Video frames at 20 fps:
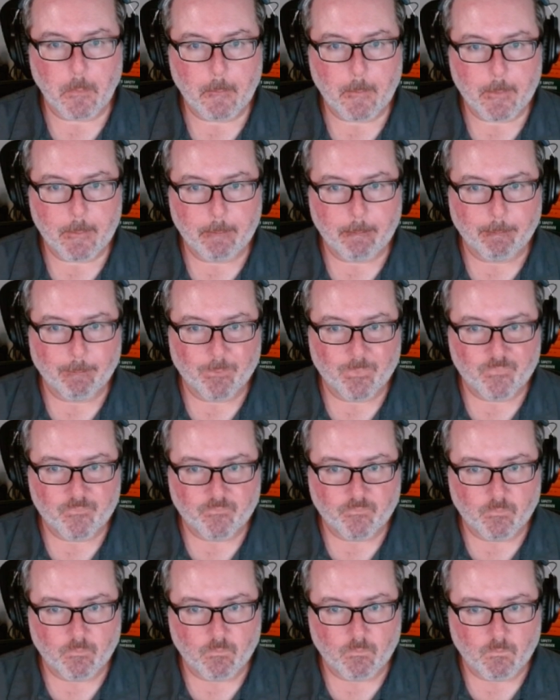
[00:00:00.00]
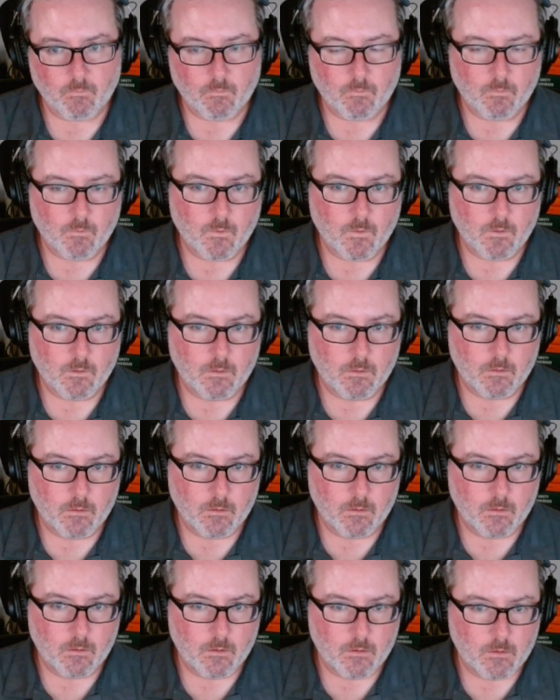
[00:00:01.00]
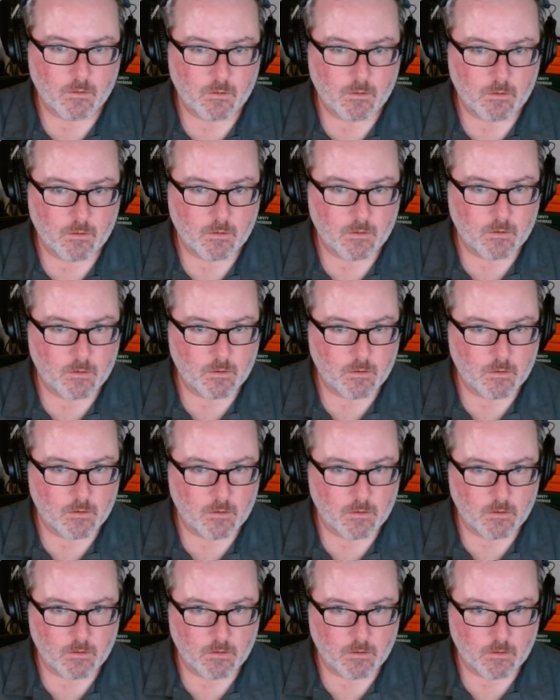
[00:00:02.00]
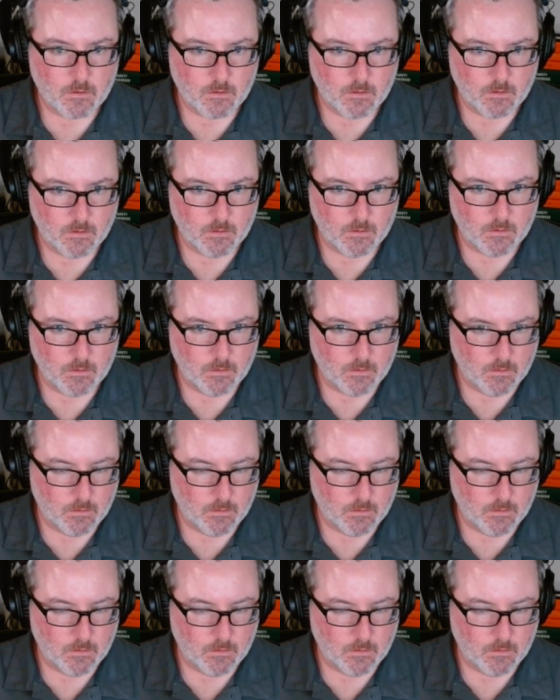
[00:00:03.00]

(silence)